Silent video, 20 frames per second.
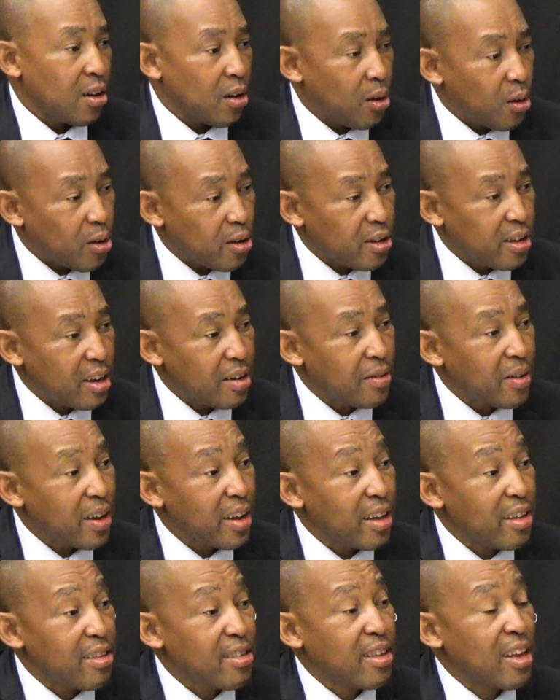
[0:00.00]
Corteva
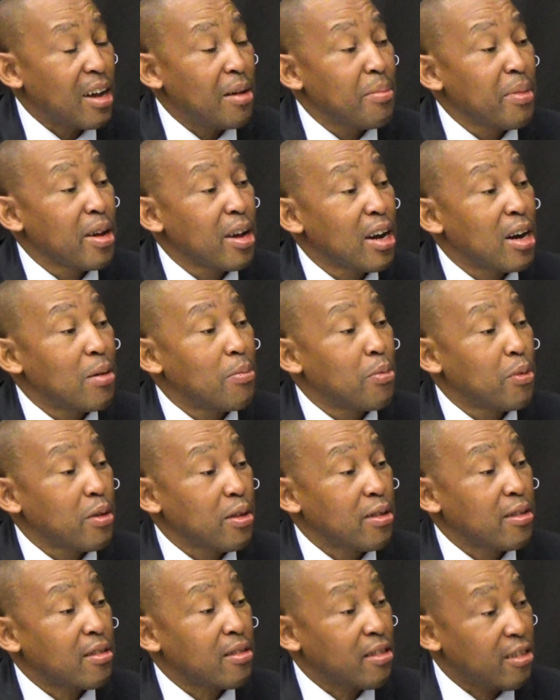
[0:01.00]
is coming up
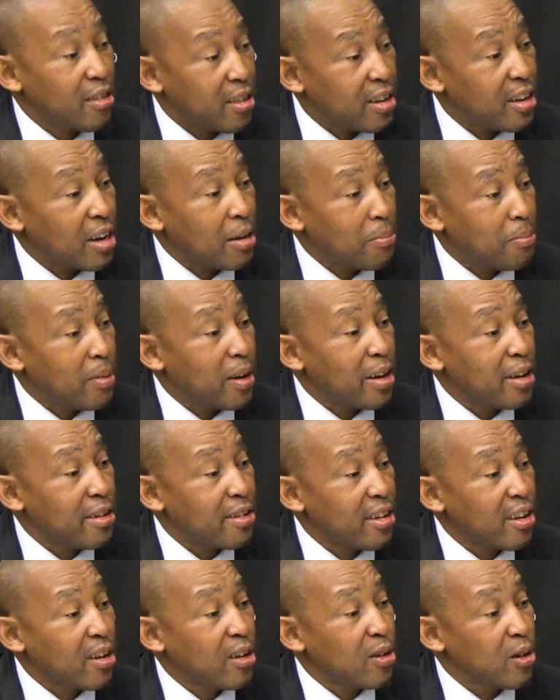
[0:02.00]
with seed applied
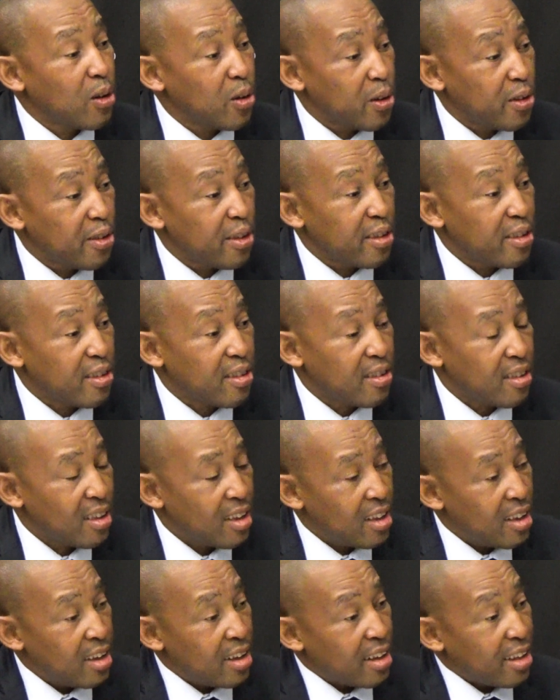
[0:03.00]
technologies
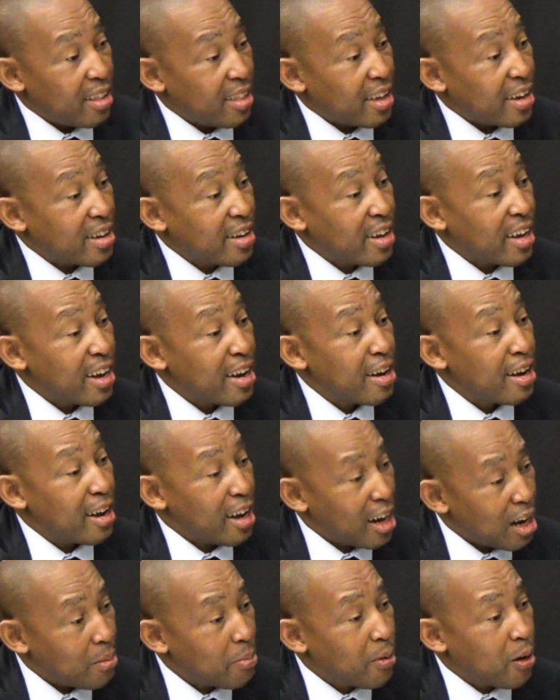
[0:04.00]
that can
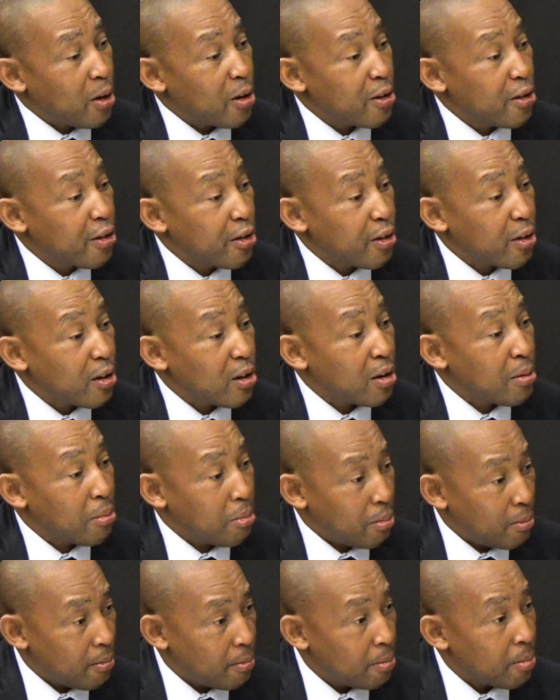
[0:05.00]
help control
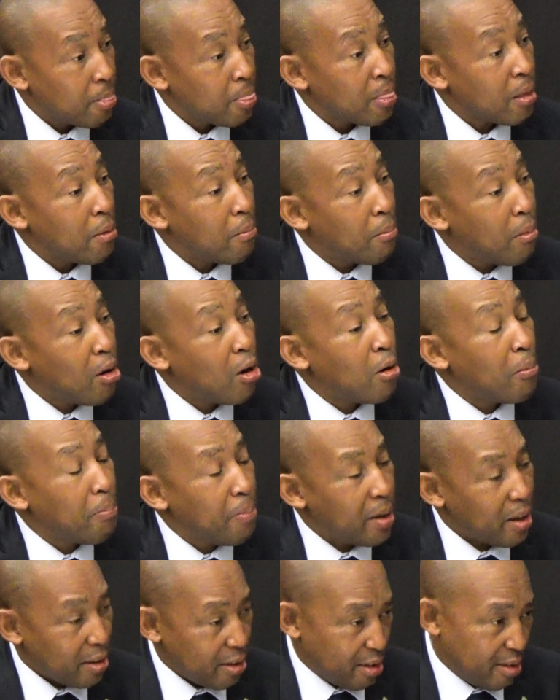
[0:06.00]
more
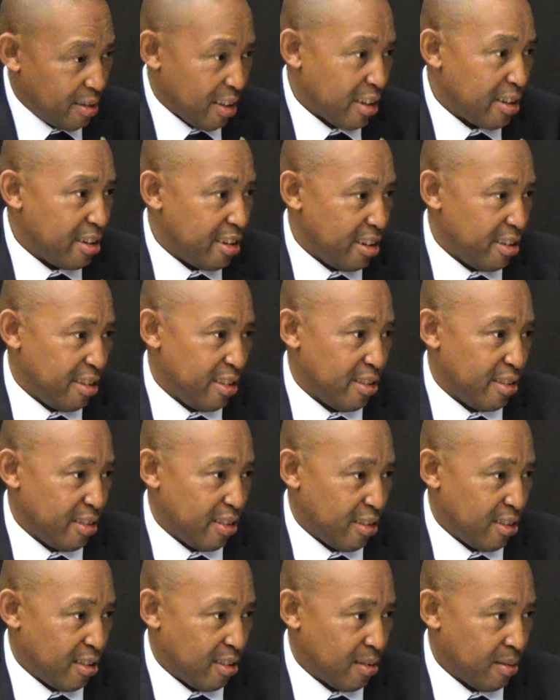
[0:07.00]
pests and
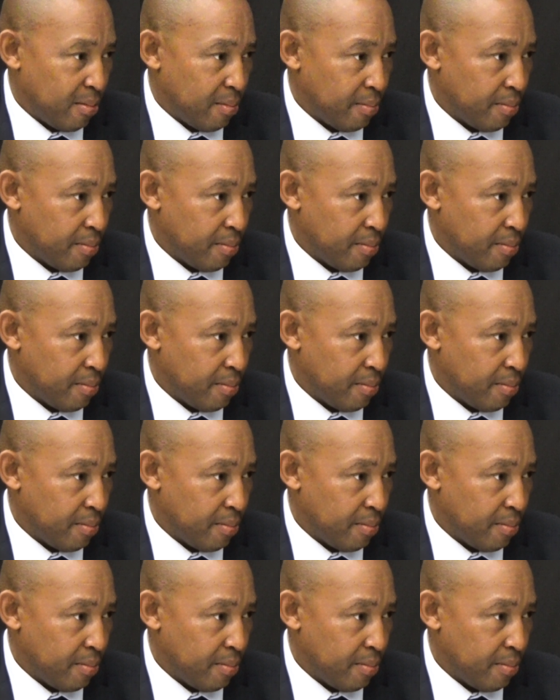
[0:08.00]
diseases.